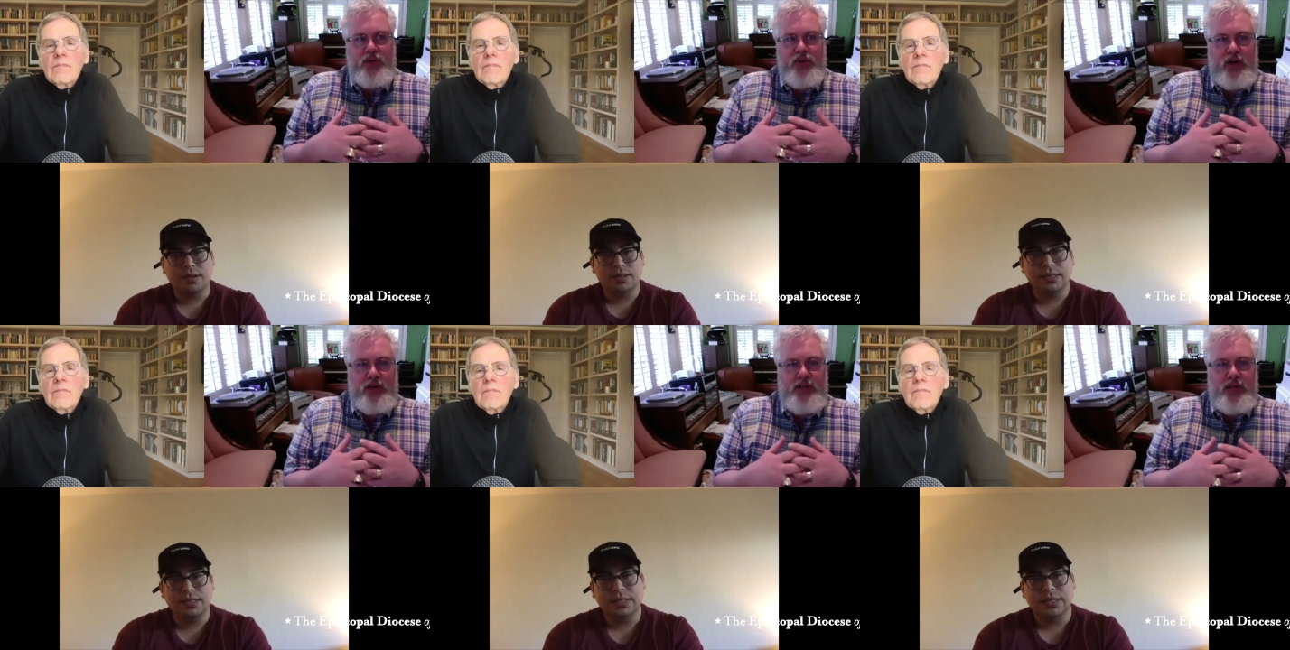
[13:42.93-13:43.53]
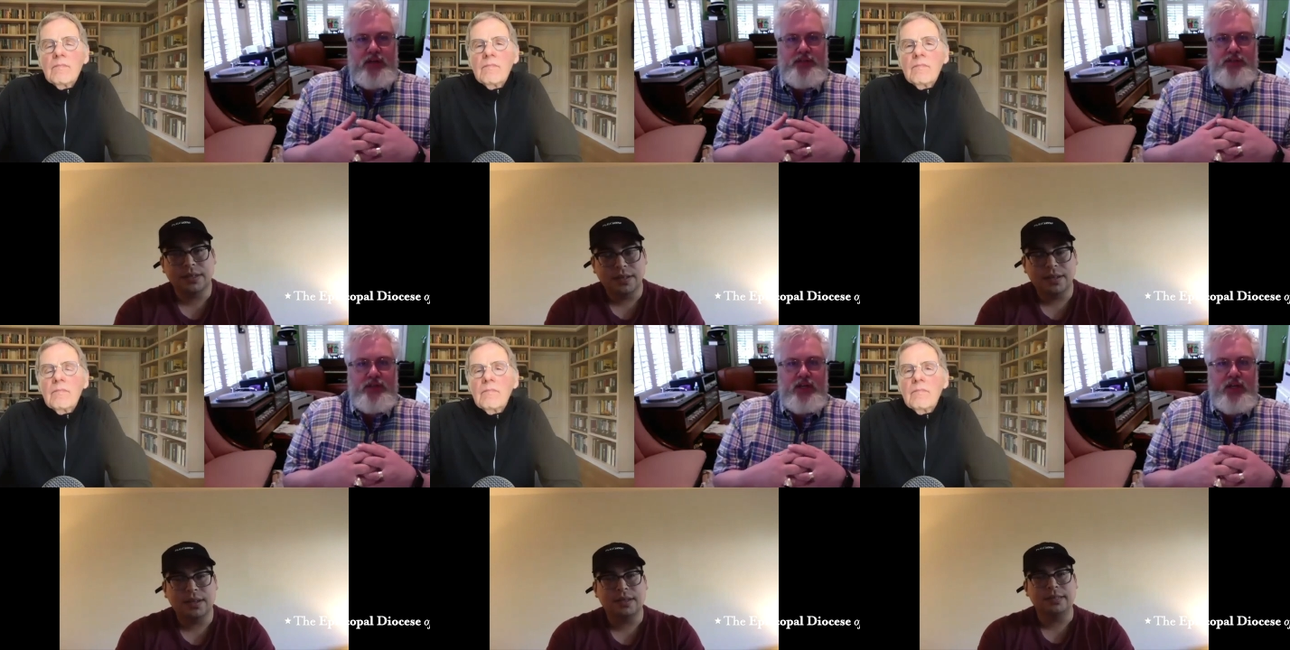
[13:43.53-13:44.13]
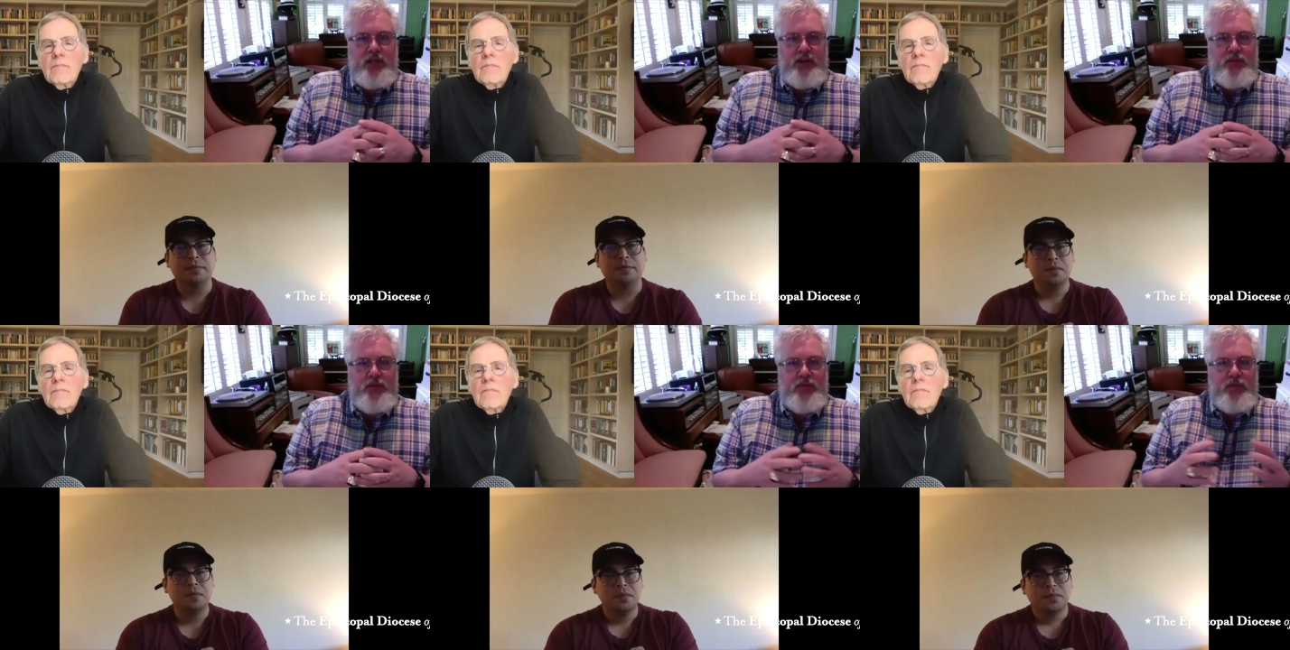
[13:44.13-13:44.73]
Speaker 1: context,
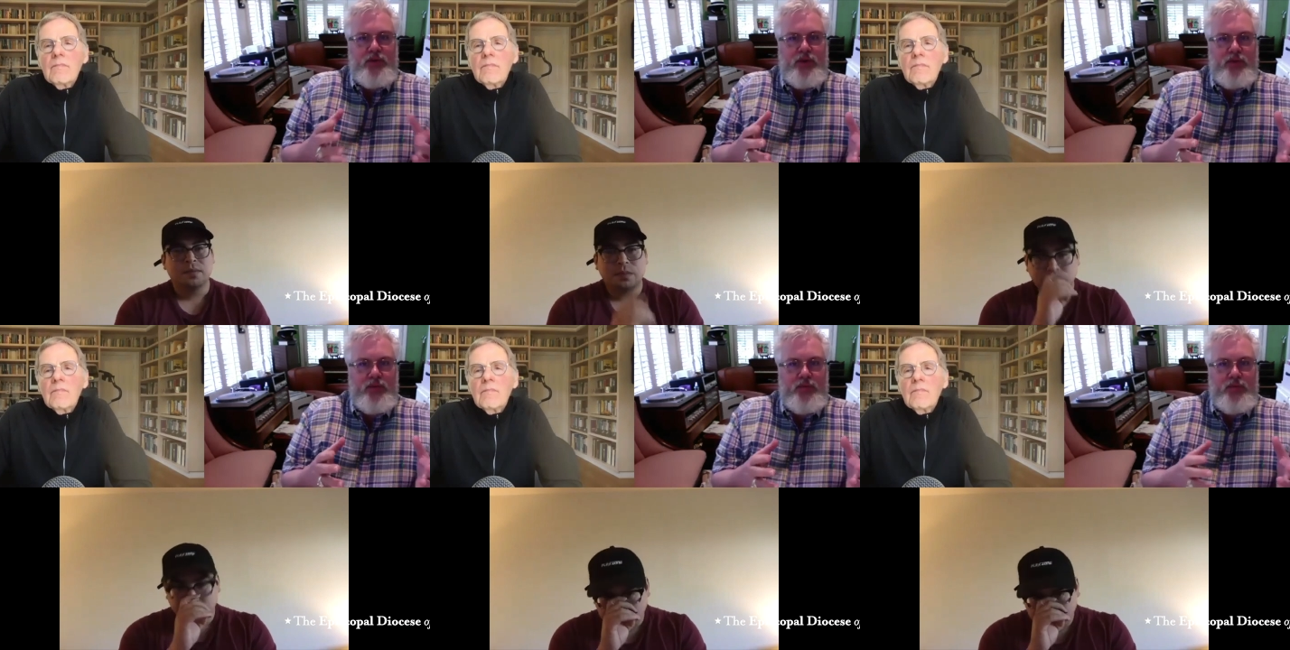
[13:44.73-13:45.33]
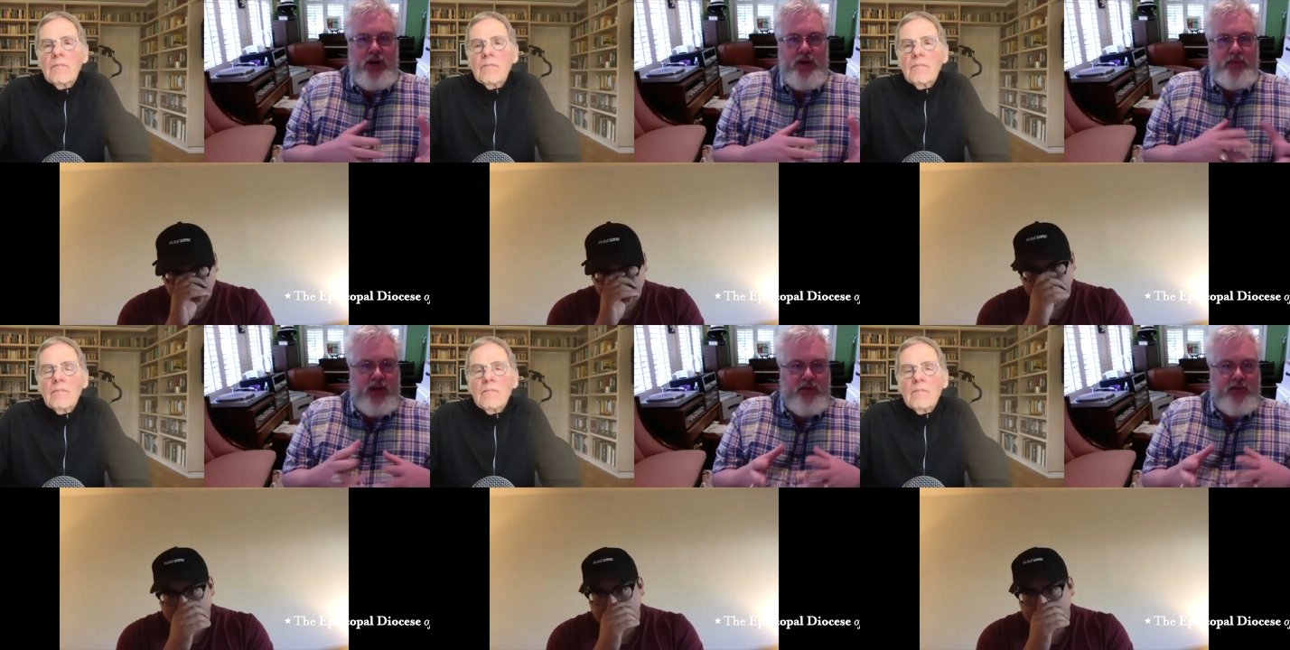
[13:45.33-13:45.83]
you know, Bob and I,